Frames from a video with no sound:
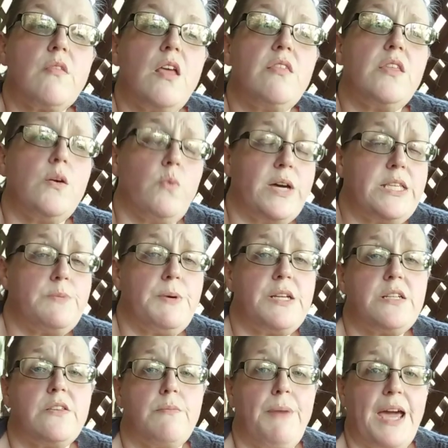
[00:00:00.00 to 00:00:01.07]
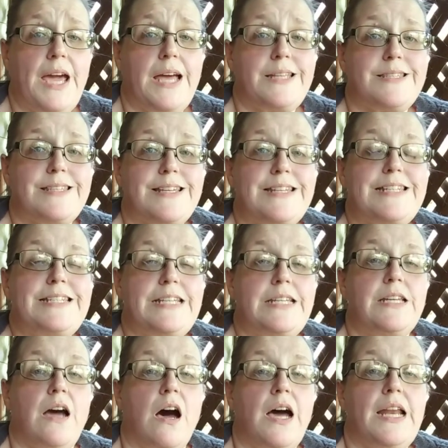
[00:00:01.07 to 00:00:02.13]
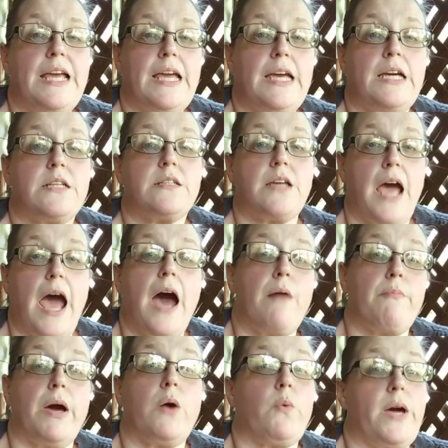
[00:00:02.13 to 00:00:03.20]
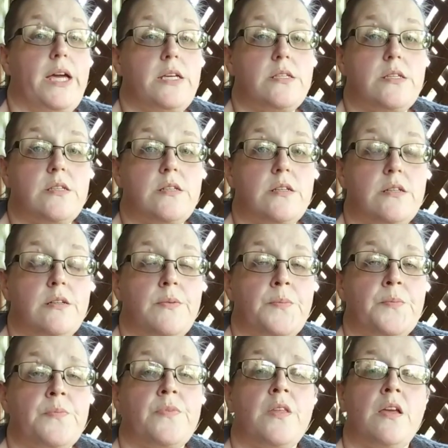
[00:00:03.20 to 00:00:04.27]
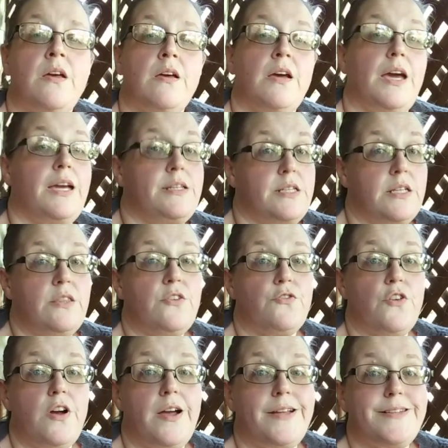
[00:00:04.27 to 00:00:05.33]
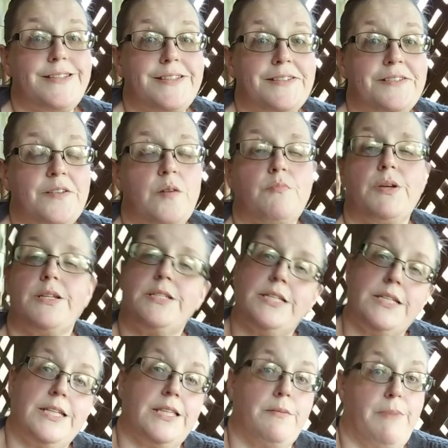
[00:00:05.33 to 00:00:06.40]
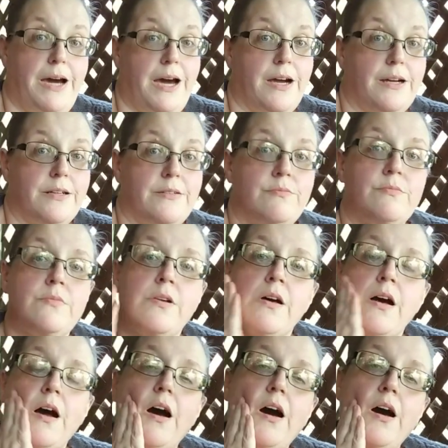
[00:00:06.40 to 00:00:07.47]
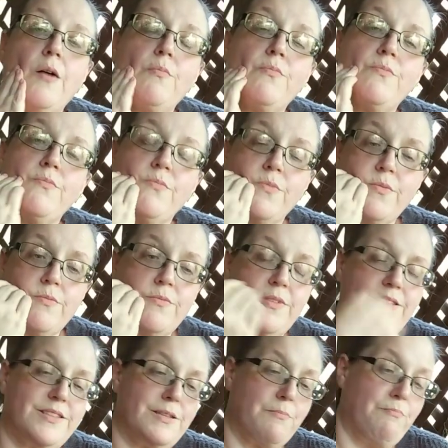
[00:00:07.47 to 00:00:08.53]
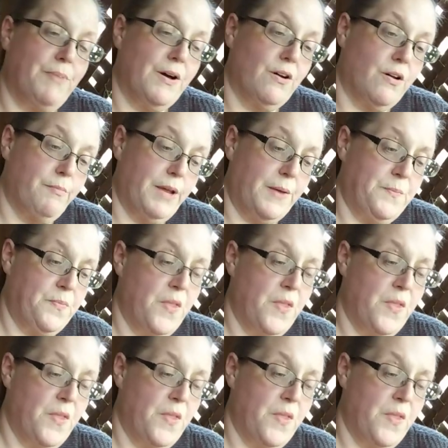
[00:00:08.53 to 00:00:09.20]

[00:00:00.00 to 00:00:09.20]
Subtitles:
the waistband of the pants did not hit at my waist. It did in the front, but it didn't in the back. It's a bug on me.